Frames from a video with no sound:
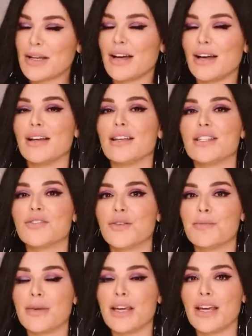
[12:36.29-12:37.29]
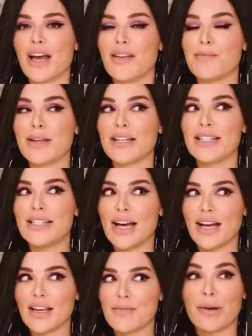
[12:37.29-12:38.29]
because for me, I've been
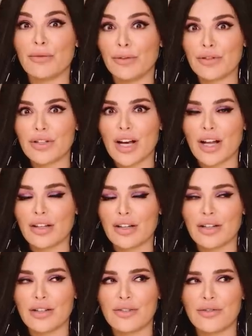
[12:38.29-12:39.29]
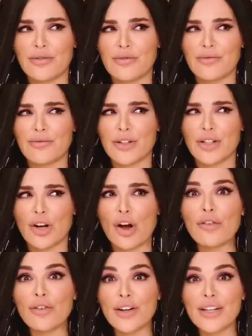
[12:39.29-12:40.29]
dyeing my root color for
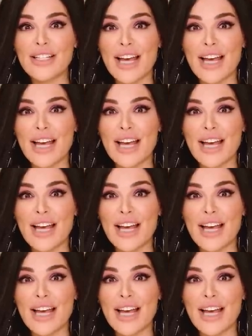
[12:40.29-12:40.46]
over